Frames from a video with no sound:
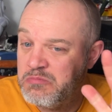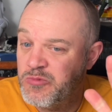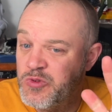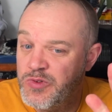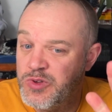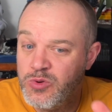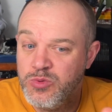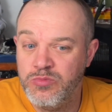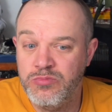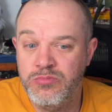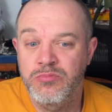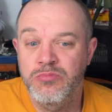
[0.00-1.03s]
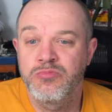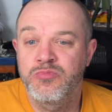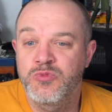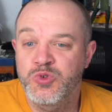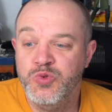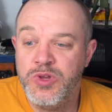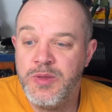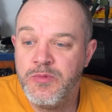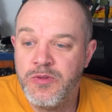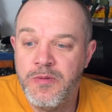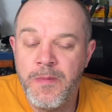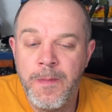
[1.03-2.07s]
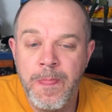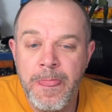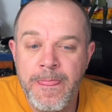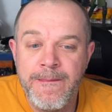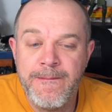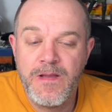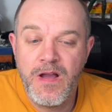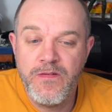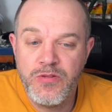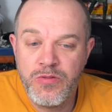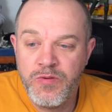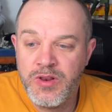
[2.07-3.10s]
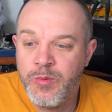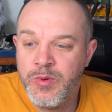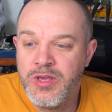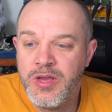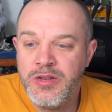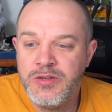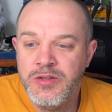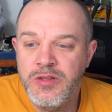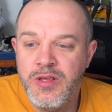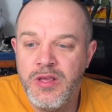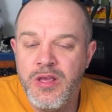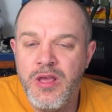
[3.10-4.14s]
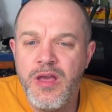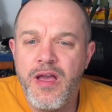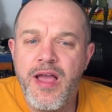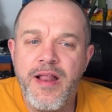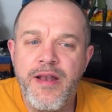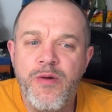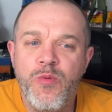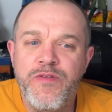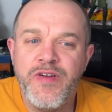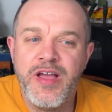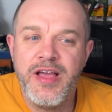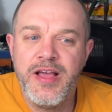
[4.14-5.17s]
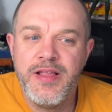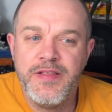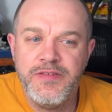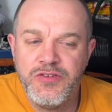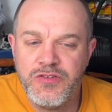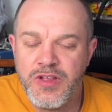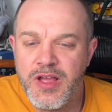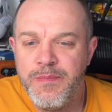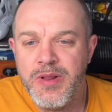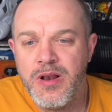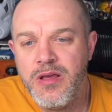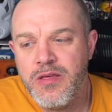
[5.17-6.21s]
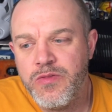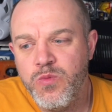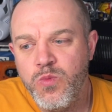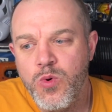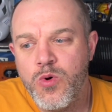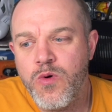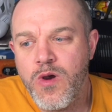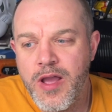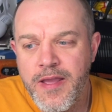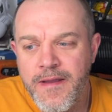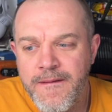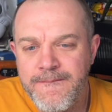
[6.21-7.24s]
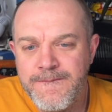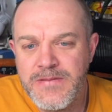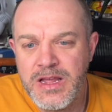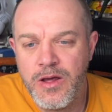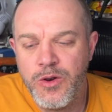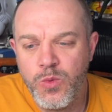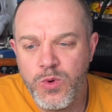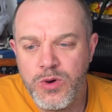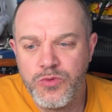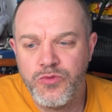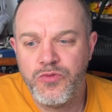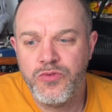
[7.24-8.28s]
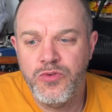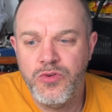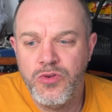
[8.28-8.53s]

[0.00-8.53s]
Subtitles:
reveal streams over the 3-day weekend. And we've just had Middle-earth, Warcry, and Underworlds.